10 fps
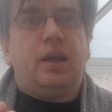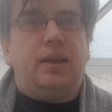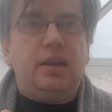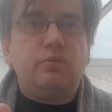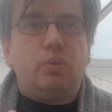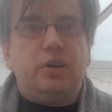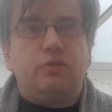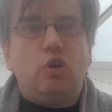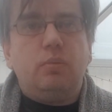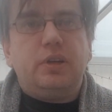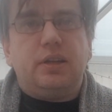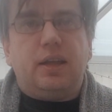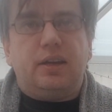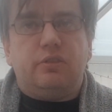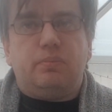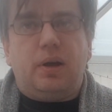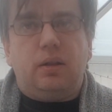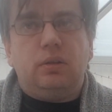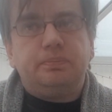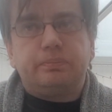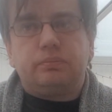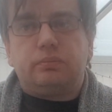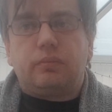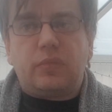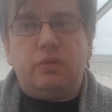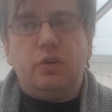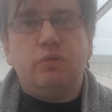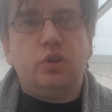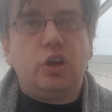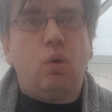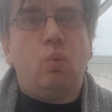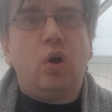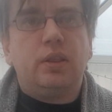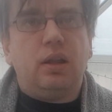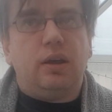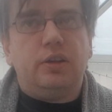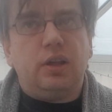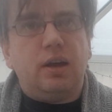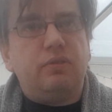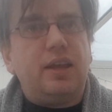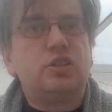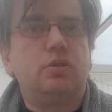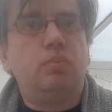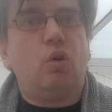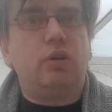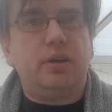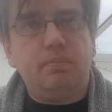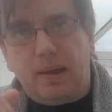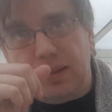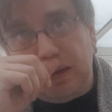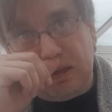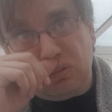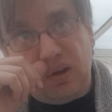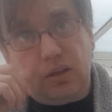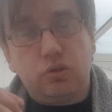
And even when you're forming your line of battle, if you've only got one line, you'll have less support in melee as well.